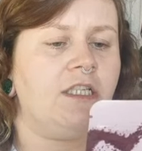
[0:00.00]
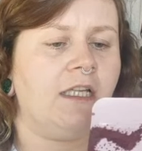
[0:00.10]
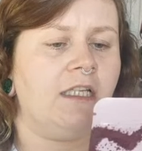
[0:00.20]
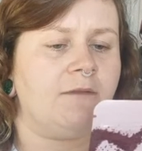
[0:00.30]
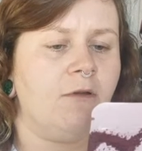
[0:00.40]

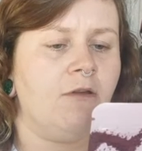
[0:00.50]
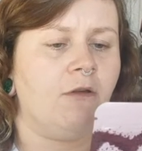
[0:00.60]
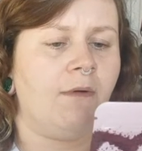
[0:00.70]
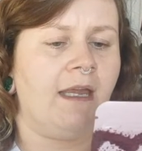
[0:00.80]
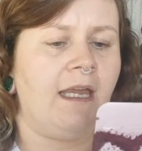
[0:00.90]
gently smooth
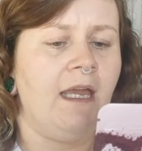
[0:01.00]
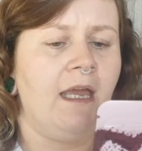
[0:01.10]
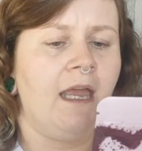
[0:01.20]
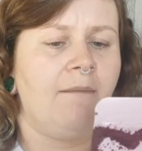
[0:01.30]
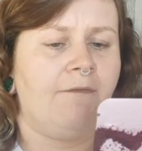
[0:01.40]
away
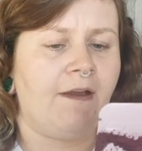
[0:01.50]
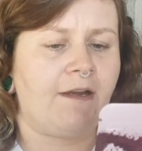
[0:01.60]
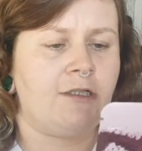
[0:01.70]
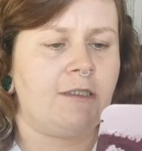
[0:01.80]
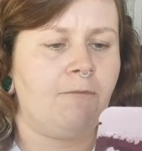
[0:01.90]

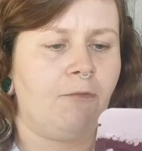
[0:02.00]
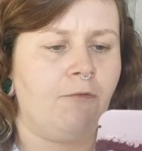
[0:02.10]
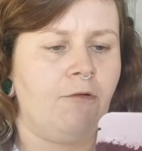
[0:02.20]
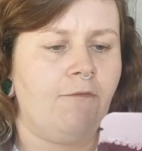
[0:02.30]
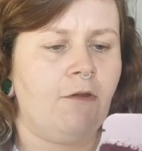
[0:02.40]
imperfections and
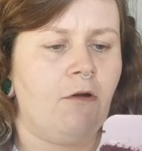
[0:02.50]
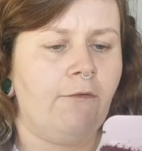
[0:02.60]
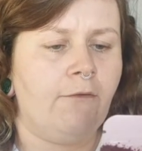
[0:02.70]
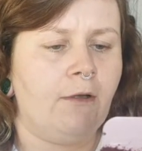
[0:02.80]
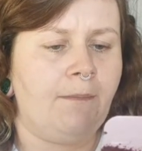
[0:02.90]
improve the
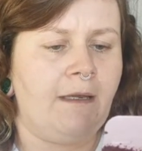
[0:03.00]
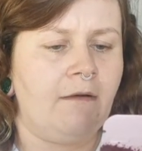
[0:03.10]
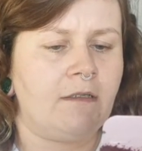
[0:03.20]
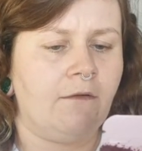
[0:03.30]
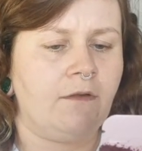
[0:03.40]
overall
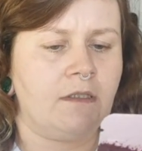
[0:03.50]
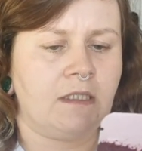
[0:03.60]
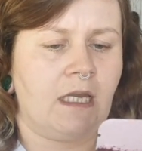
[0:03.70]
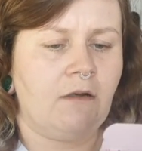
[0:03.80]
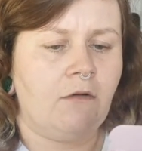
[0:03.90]
appearance of your
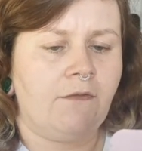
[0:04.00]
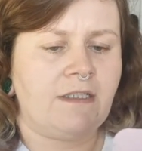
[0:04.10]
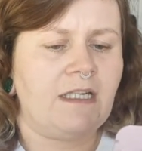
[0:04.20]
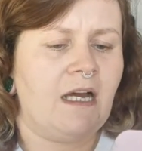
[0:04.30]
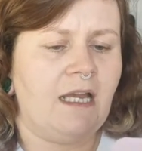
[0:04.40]
skin over
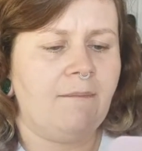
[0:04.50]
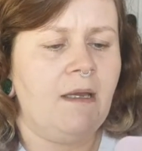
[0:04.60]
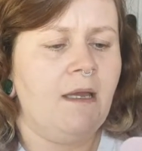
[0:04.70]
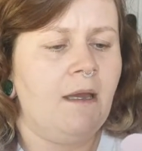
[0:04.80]
time